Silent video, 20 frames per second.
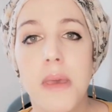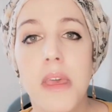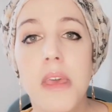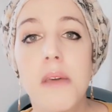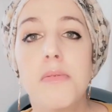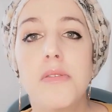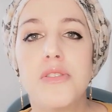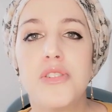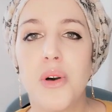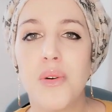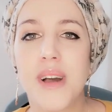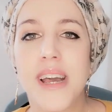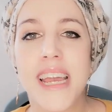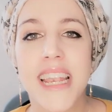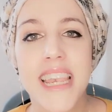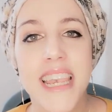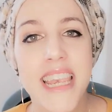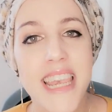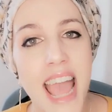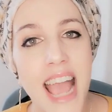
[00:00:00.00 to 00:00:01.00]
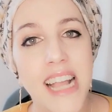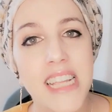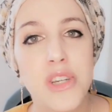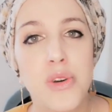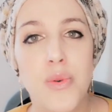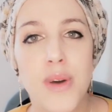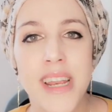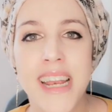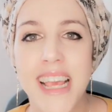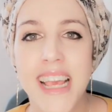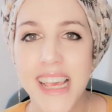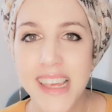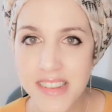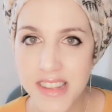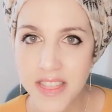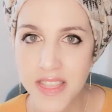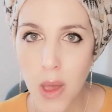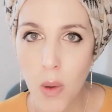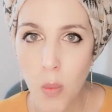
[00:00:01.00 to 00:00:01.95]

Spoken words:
people don't connect to what it is that they